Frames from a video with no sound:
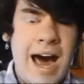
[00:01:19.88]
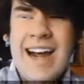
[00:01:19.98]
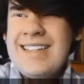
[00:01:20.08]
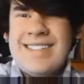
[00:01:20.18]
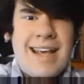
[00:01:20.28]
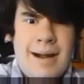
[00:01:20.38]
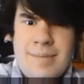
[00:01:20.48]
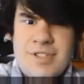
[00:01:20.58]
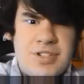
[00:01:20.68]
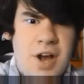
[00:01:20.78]
I said I'm
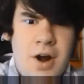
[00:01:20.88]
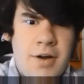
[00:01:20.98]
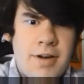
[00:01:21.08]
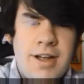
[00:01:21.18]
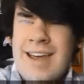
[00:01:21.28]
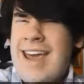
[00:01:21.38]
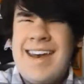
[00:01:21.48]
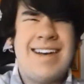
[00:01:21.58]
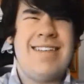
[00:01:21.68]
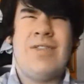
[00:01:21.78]
sorry,
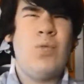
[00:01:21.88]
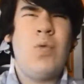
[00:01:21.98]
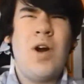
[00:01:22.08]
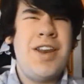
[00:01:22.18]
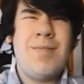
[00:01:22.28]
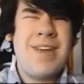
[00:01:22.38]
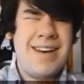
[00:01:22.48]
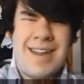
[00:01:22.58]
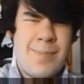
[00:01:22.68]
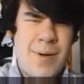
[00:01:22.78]
and what do you
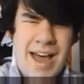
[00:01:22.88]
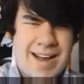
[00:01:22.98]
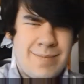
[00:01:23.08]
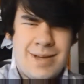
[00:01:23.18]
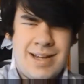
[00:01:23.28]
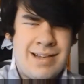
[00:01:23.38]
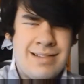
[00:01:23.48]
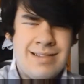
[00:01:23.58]
mean get back at me?